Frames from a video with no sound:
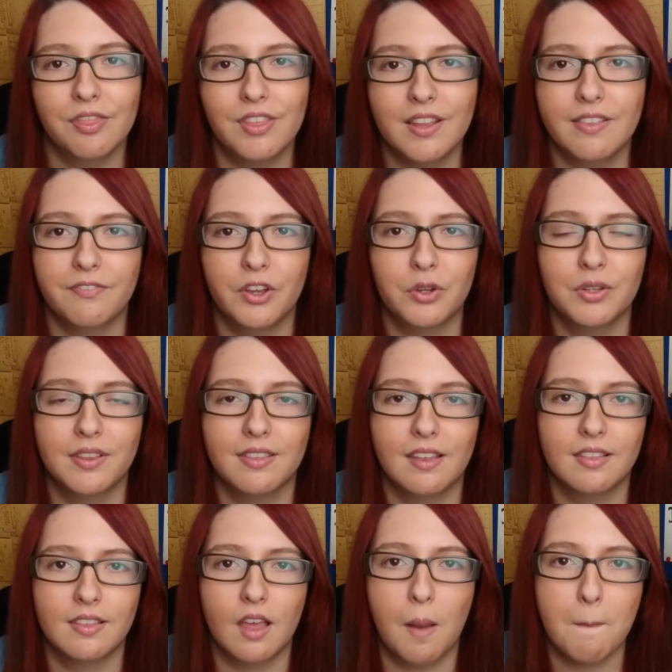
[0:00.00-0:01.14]
This
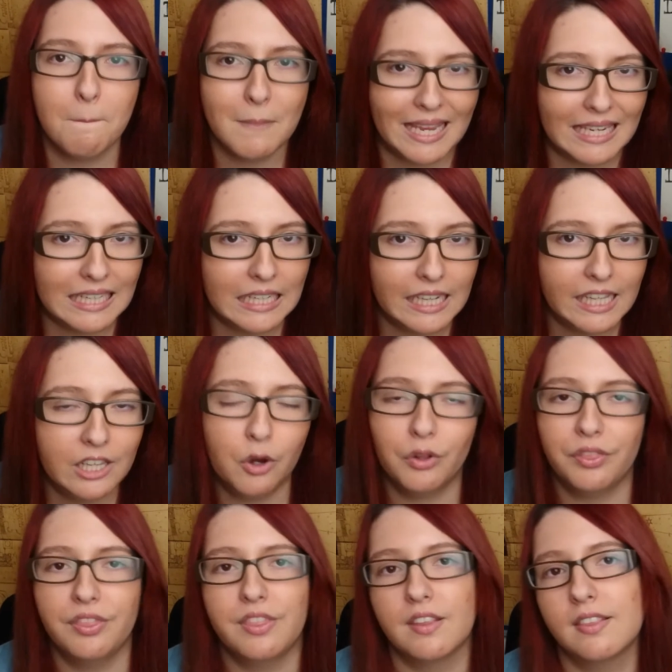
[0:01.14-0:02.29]
focuses mainly
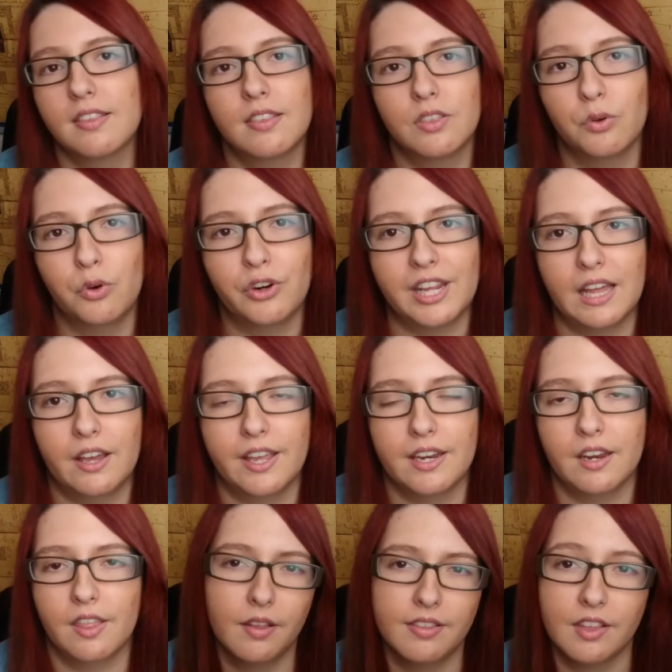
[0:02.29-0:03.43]
on this
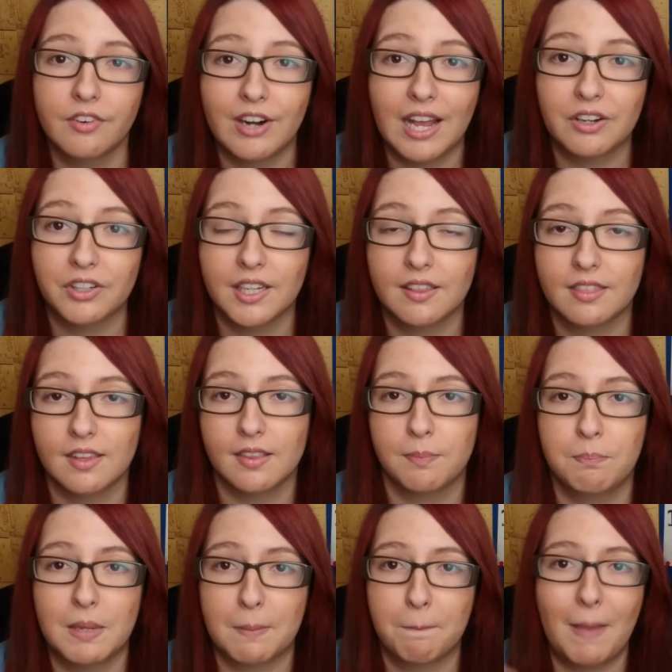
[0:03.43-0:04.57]
storyline surrounding this
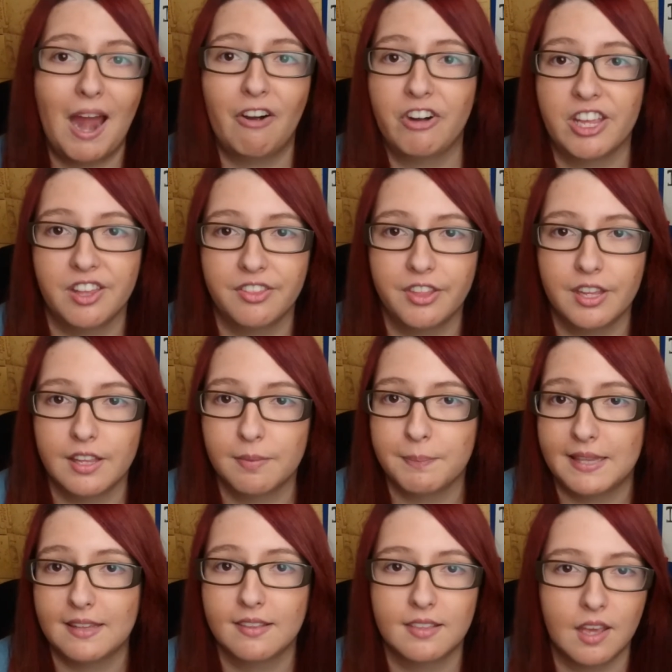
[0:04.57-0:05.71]
big barrier that has
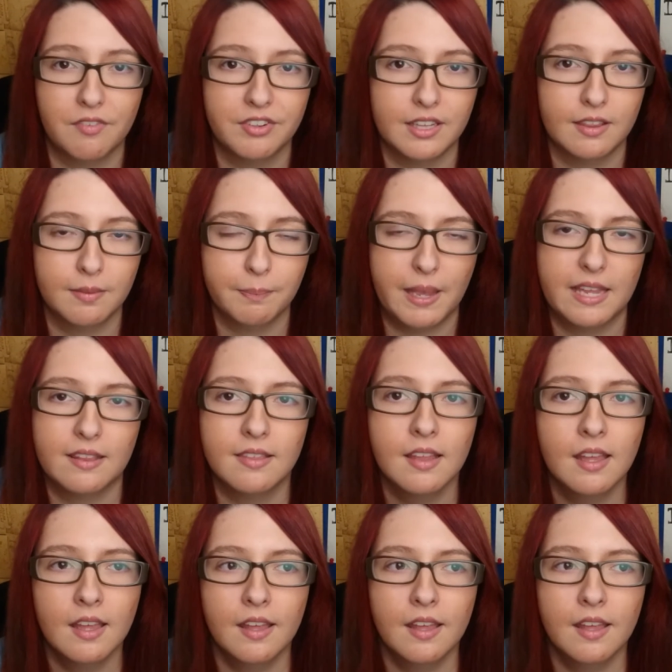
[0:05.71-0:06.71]
been discovered in space.